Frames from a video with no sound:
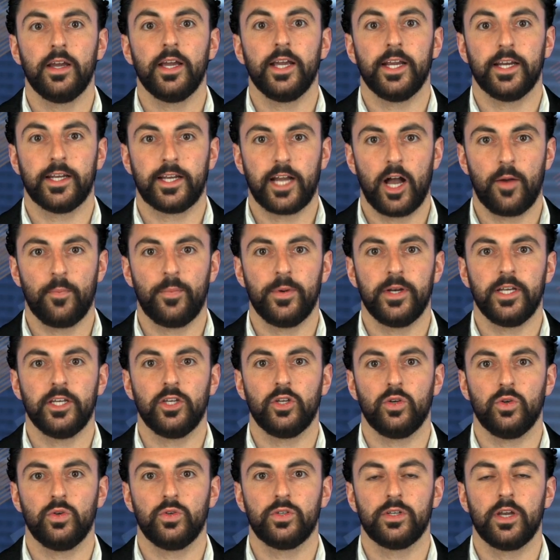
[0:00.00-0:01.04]
In company
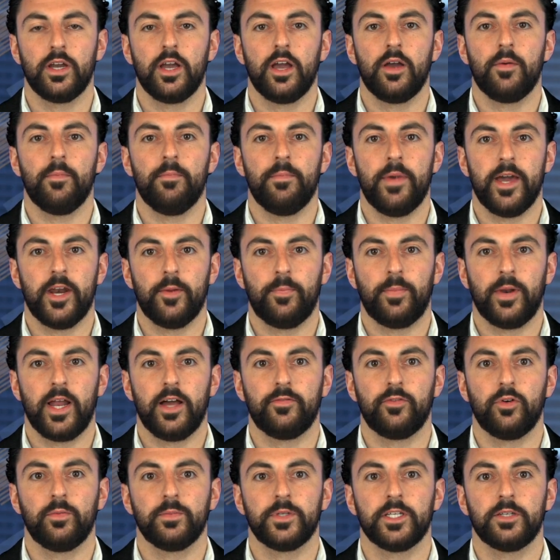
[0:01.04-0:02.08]
news, Meta
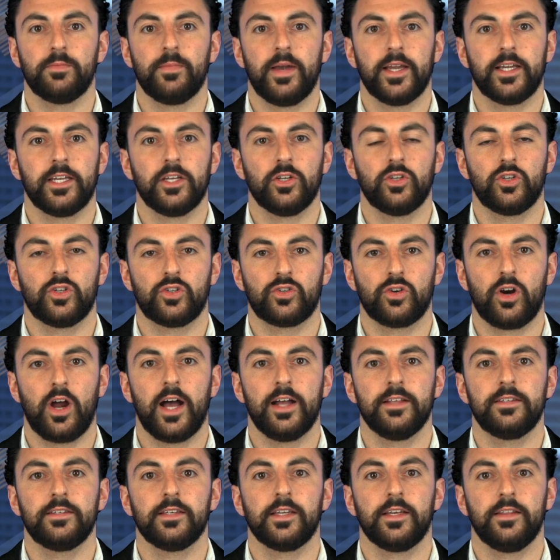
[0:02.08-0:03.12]
Platforms is making
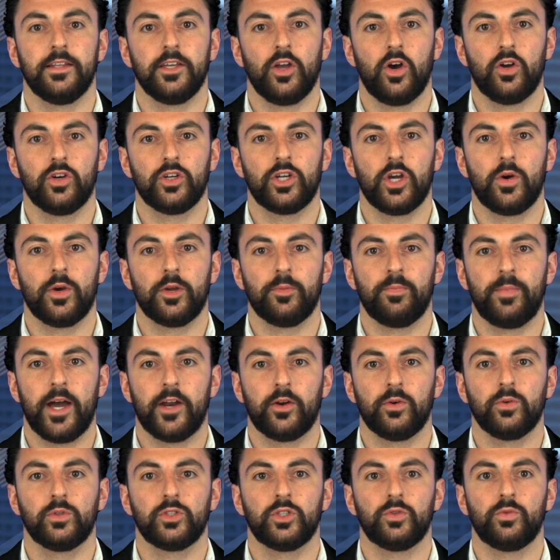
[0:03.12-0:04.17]
strides in the ongoing
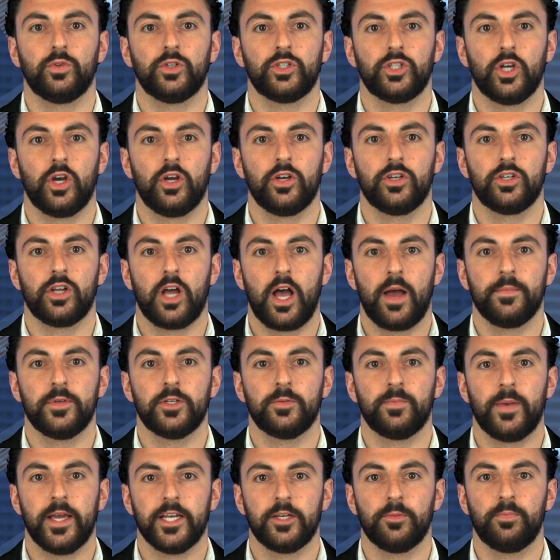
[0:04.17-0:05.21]
battle to return time
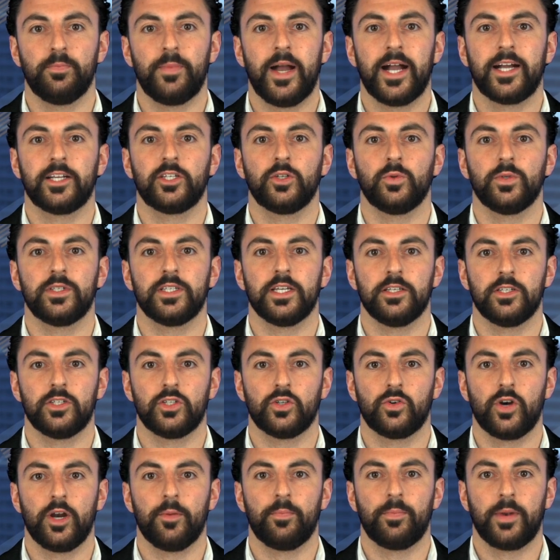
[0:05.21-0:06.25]
spent back to its
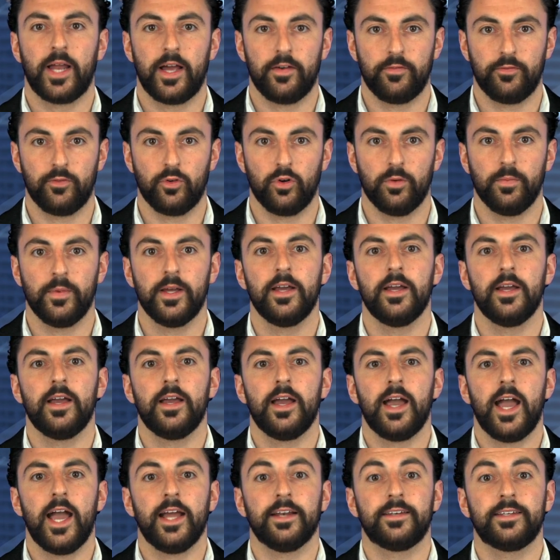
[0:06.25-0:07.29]
Instagram platform
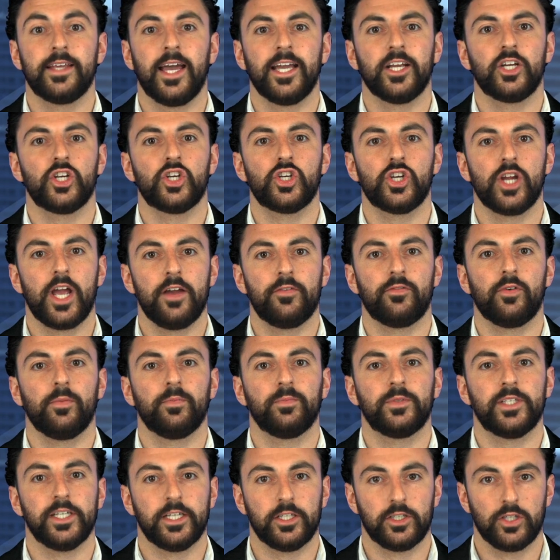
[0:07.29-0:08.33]
and take share from
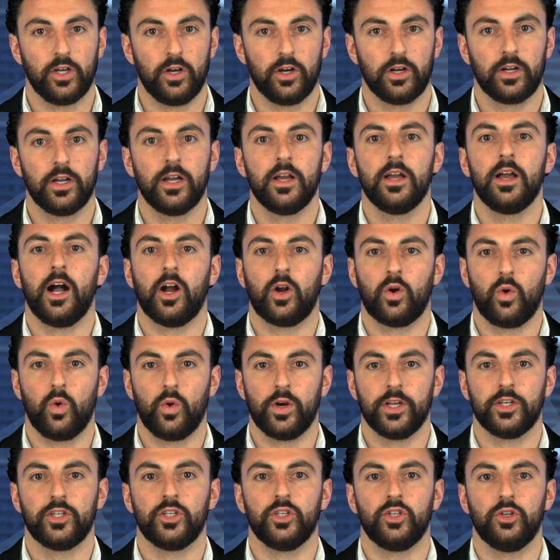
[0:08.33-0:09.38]
TikTok,
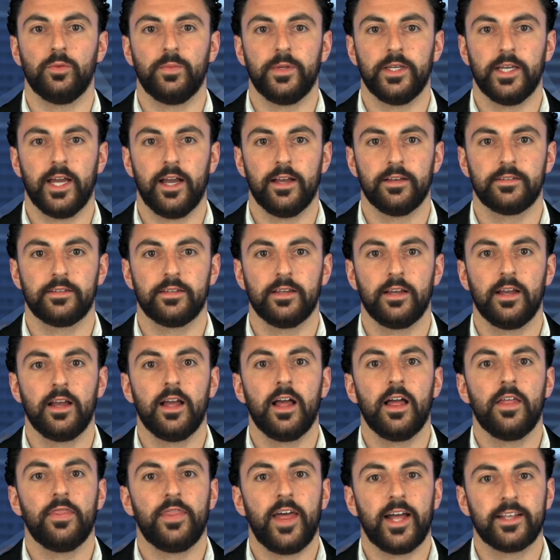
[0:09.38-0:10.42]
according to UBS.
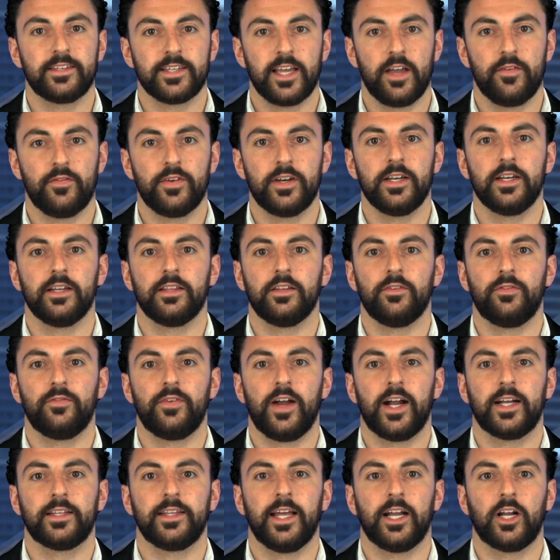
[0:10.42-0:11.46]
That's evident in the
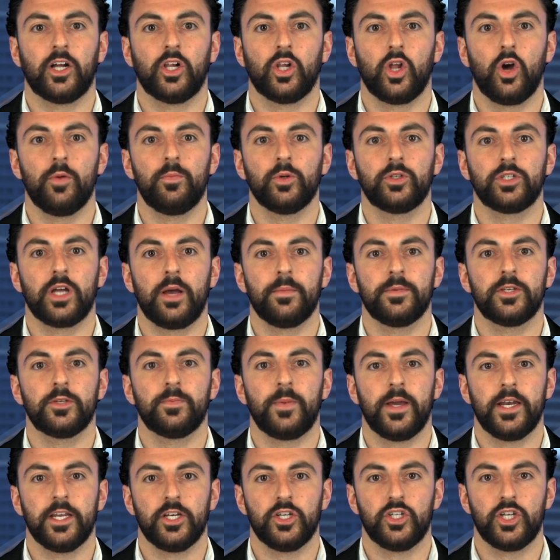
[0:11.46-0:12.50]
fact that global time
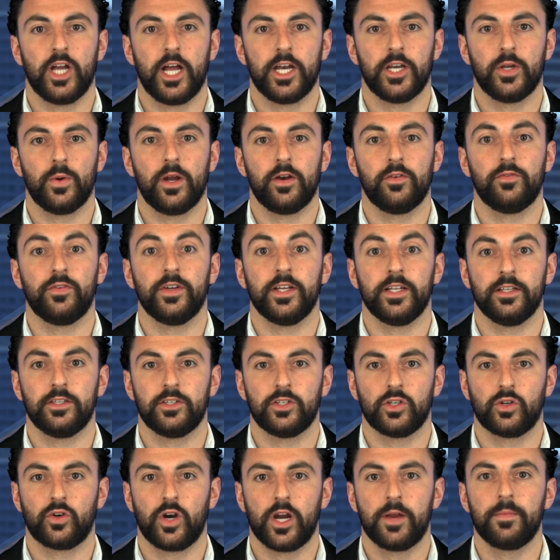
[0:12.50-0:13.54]
spent in January for
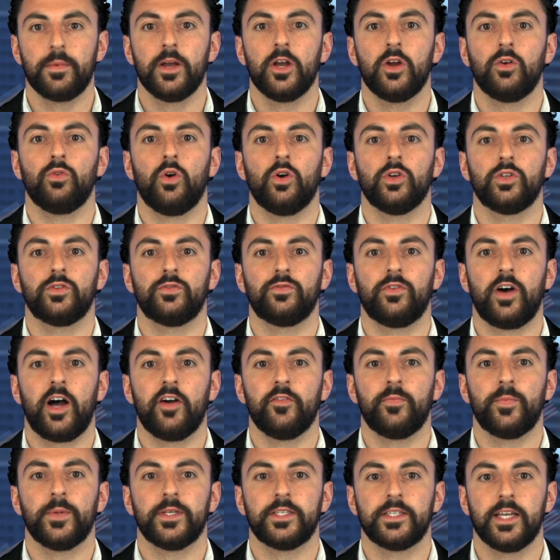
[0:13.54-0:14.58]
Instagram rose
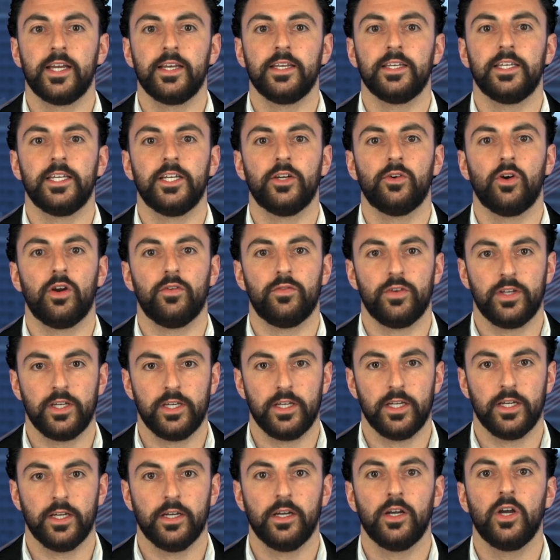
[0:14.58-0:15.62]
5% year over
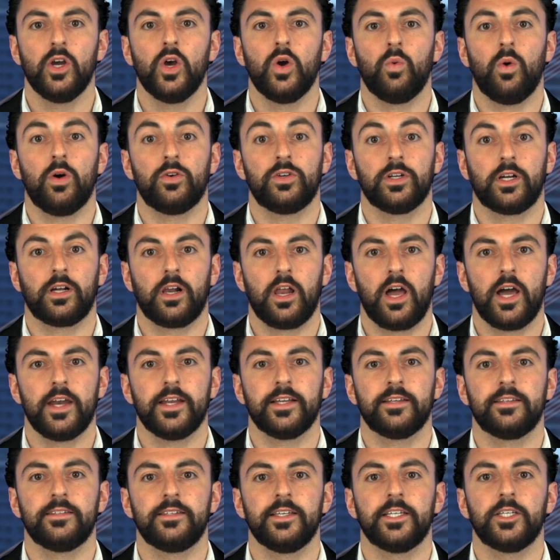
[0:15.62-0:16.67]
year, while declining
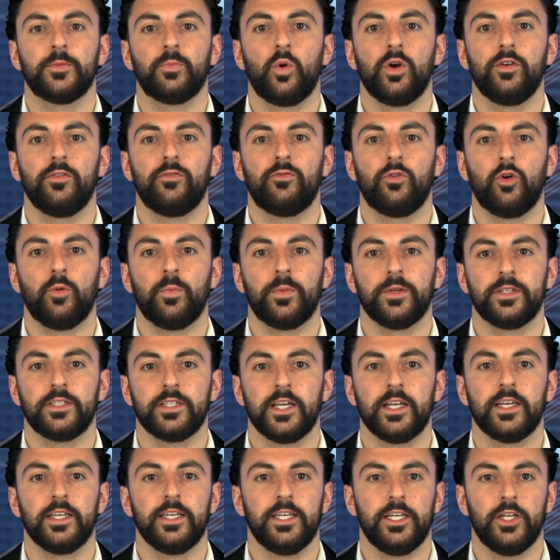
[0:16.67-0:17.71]

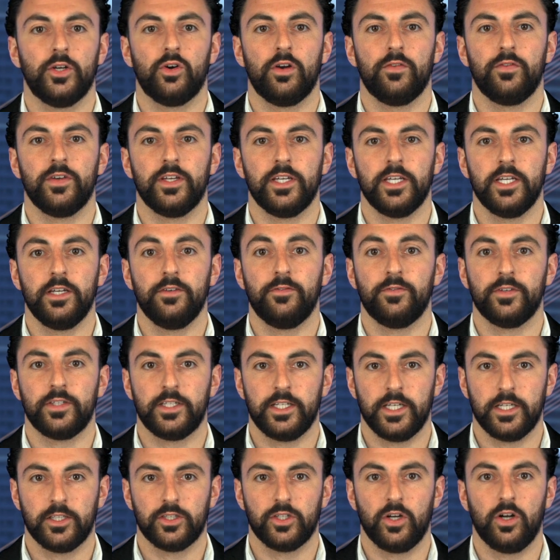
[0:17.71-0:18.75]
6.4% year over year for
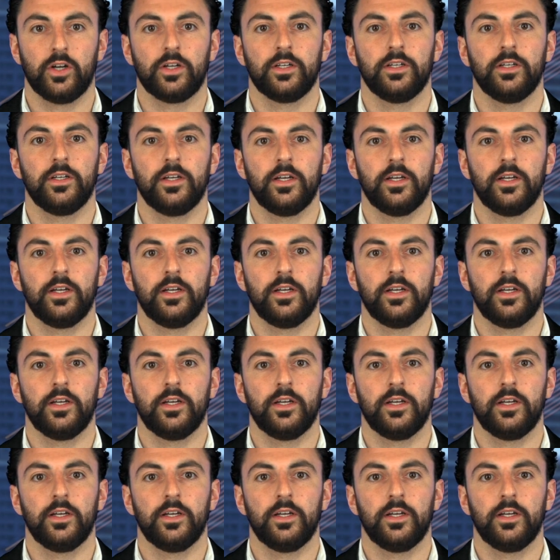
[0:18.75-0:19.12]
TikTok.